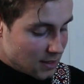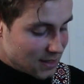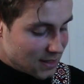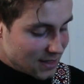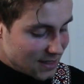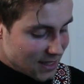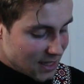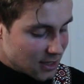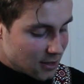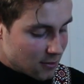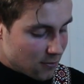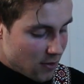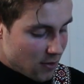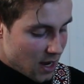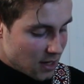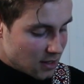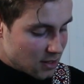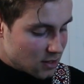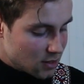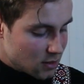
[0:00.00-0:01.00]
sixth
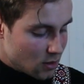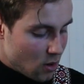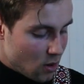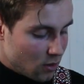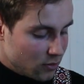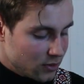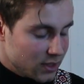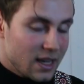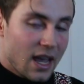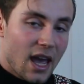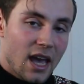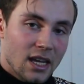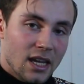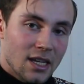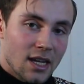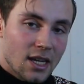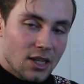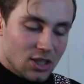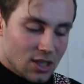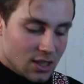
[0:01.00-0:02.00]
fret on the
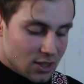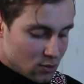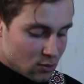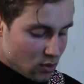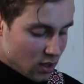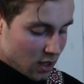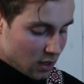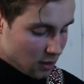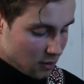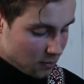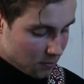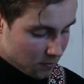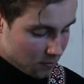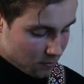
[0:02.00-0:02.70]
A and G string.